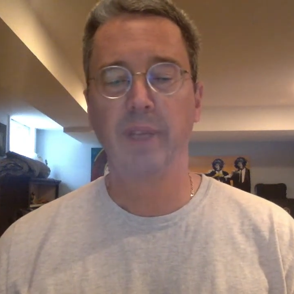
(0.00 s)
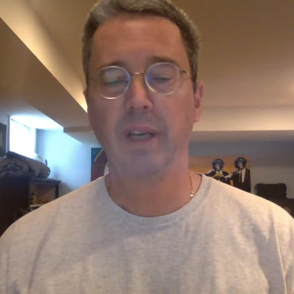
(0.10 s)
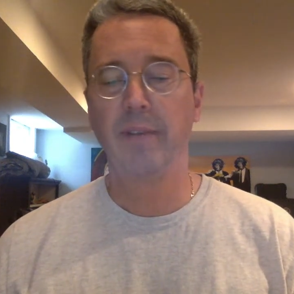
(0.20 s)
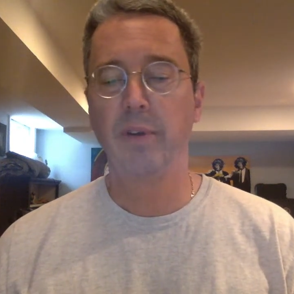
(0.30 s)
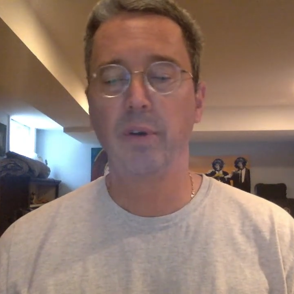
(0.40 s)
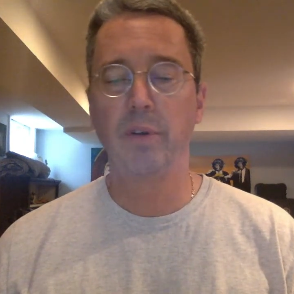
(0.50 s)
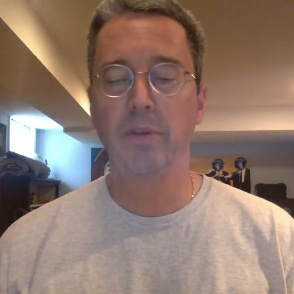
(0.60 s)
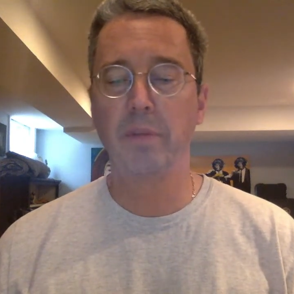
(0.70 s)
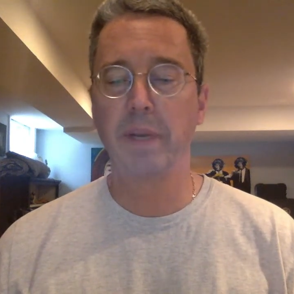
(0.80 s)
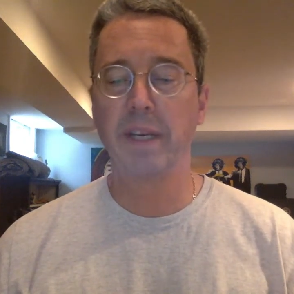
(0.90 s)
Have you heard
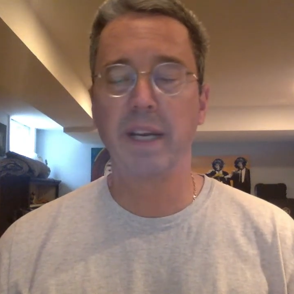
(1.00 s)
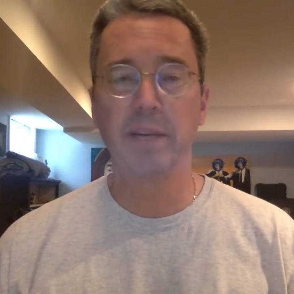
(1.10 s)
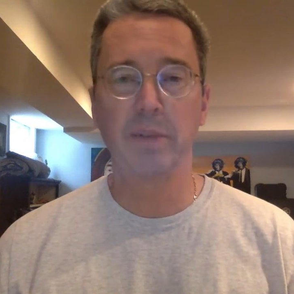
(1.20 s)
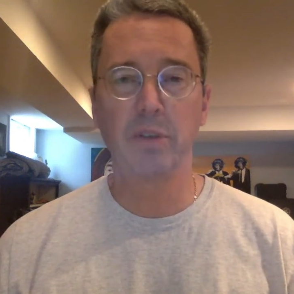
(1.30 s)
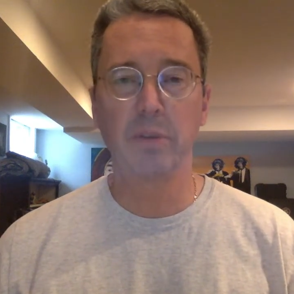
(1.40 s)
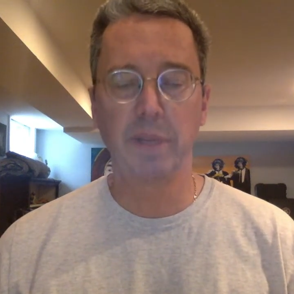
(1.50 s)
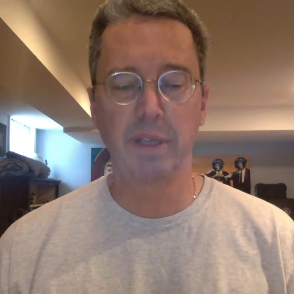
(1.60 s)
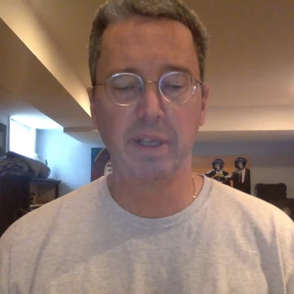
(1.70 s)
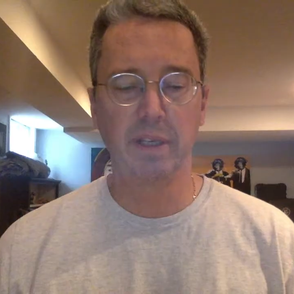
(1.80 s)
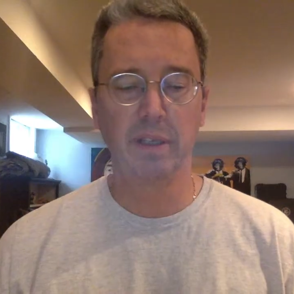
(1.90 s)
from my dad, Mr.
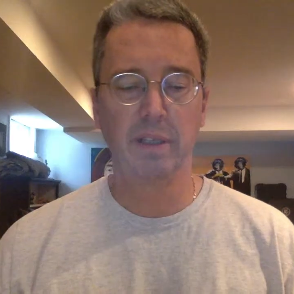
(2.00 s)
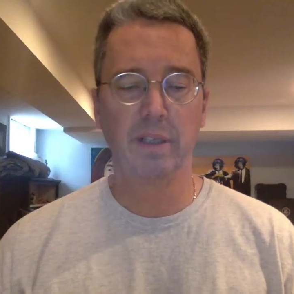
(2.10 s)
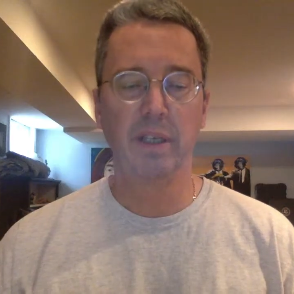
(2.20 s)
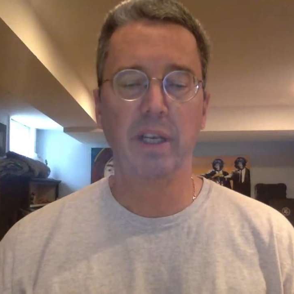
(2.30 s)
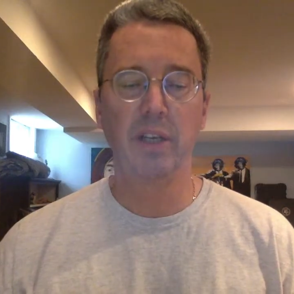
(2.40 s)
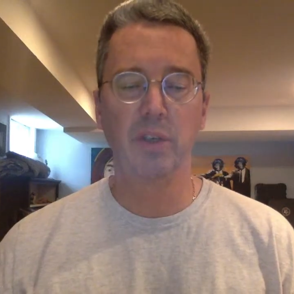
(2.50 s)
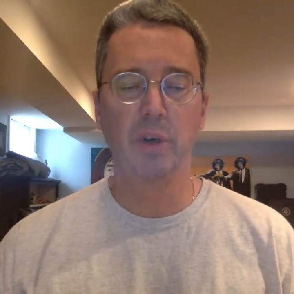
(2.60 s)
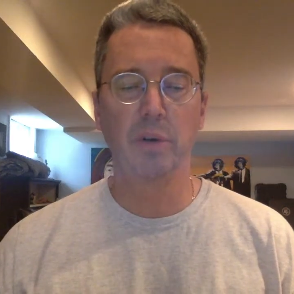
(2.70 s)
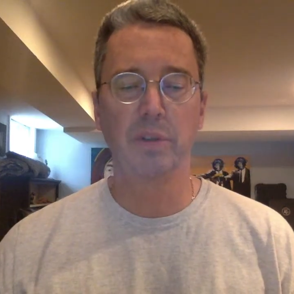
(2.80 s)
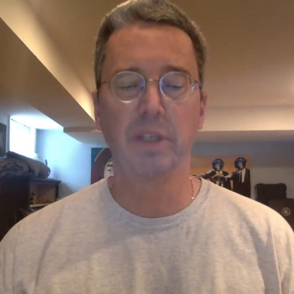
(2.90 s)
Method? He
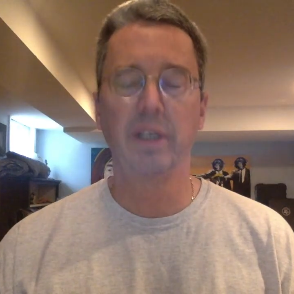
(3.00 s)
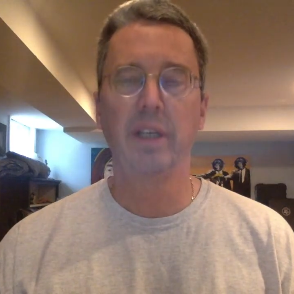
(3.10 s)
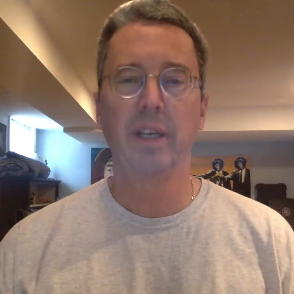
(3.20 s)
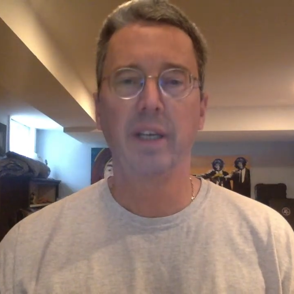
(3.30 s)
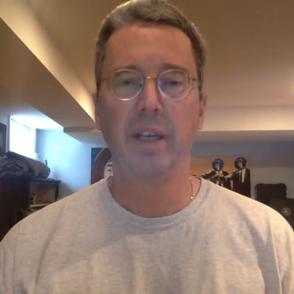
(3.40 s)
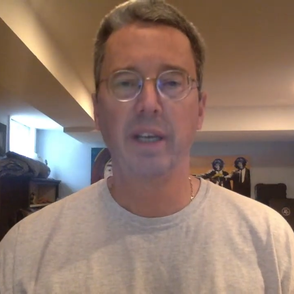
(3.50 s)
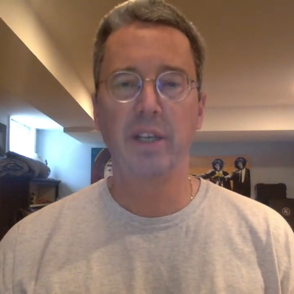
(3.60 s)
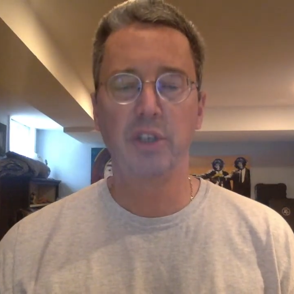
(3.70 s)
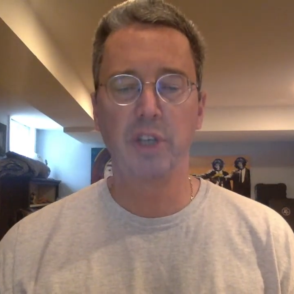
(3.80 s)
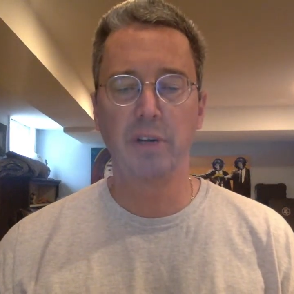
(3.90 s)
chokes.
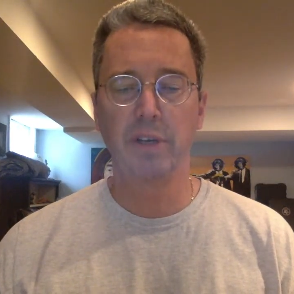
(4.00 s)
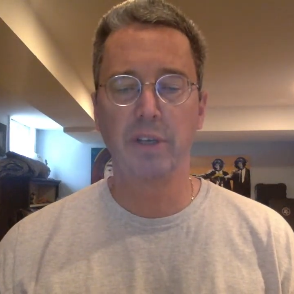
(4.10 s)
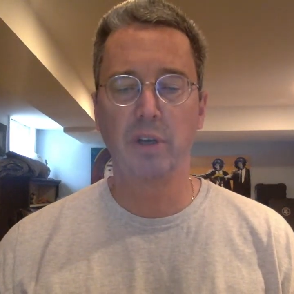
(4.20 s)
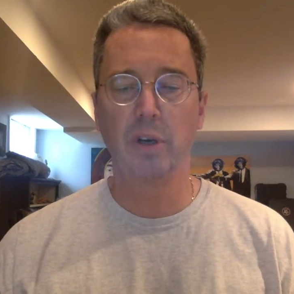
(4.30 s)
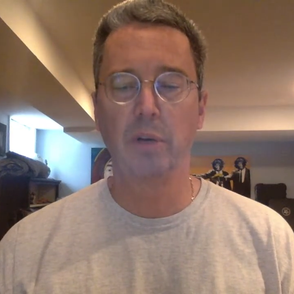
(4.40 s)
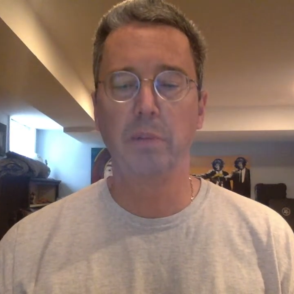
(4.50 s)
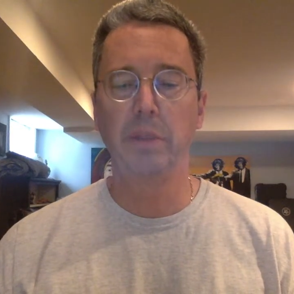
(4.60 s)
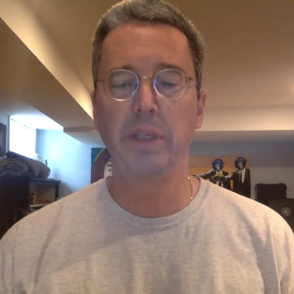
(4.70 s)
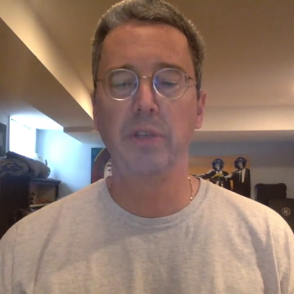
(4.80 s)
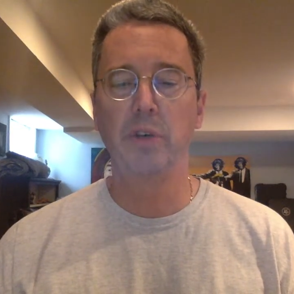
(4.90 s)
It's Jerry, sir.
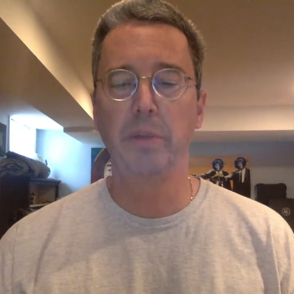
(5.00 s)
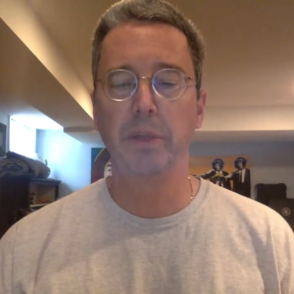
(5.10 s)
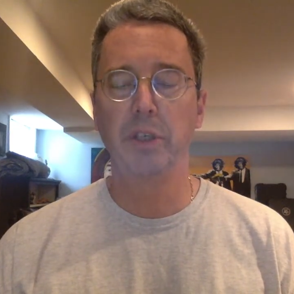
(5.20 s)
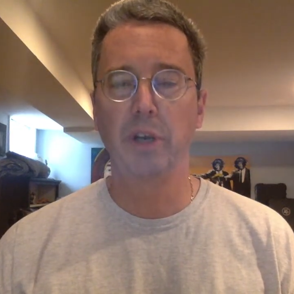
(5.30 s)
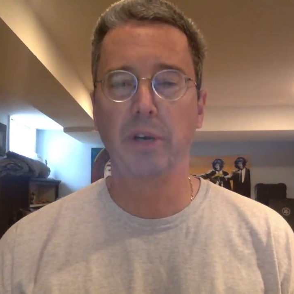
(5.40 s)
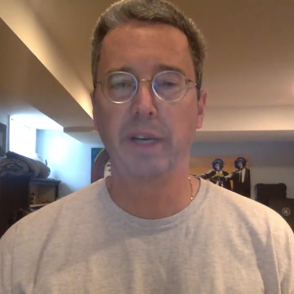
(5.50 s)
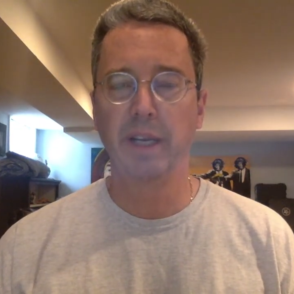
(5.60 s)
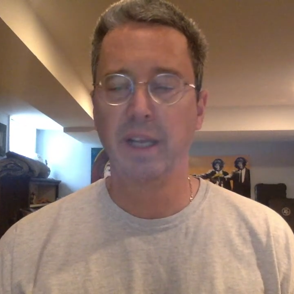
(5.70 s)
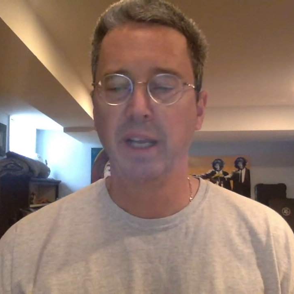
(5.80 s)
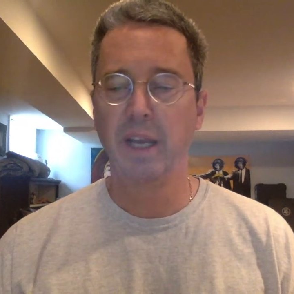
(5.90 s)
Please call me Jerry.
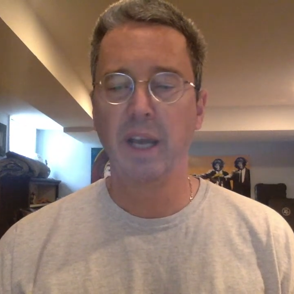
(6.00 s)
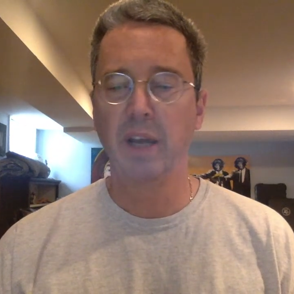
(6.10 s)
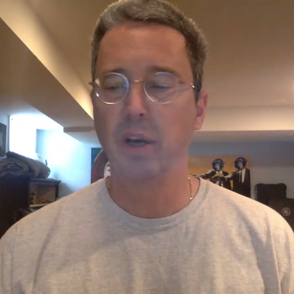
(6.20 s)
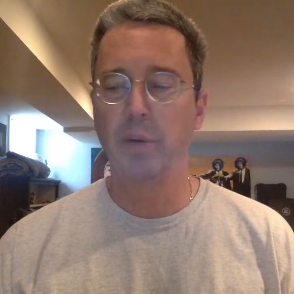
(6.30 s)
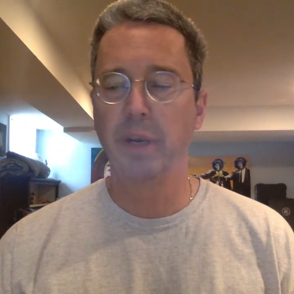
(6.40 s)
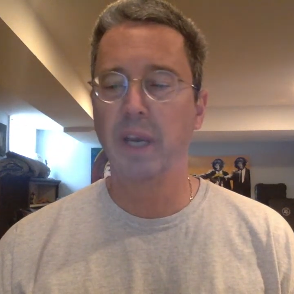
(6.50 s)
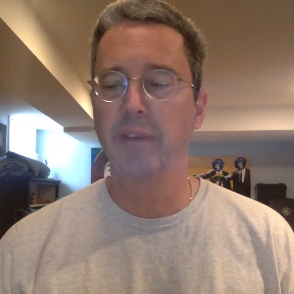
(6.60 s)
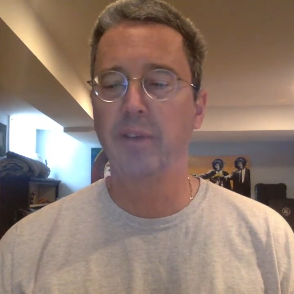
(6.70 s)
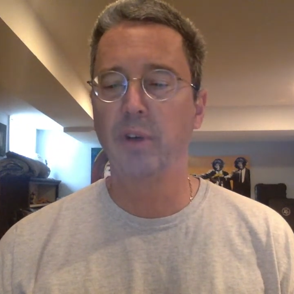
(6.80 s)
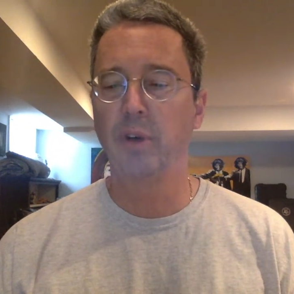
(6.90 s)
And no, we
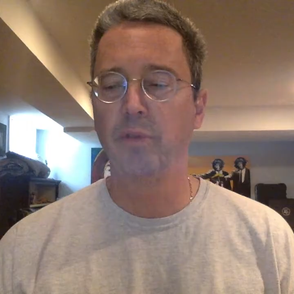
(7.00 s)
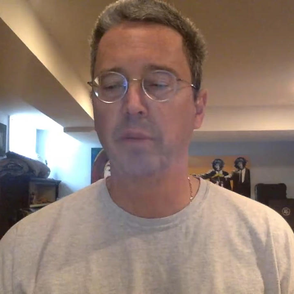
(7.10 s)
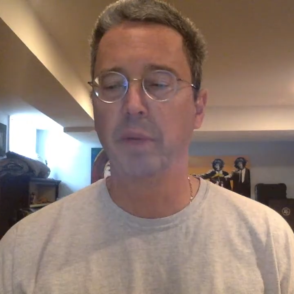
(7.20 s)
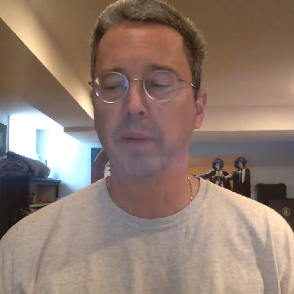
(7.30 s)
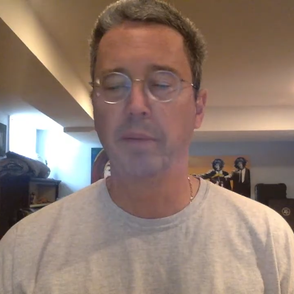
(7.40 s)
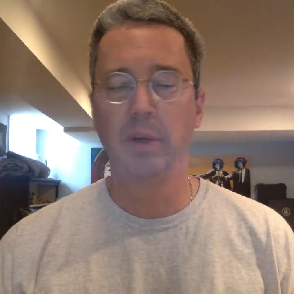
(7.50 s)
haven't heard from him.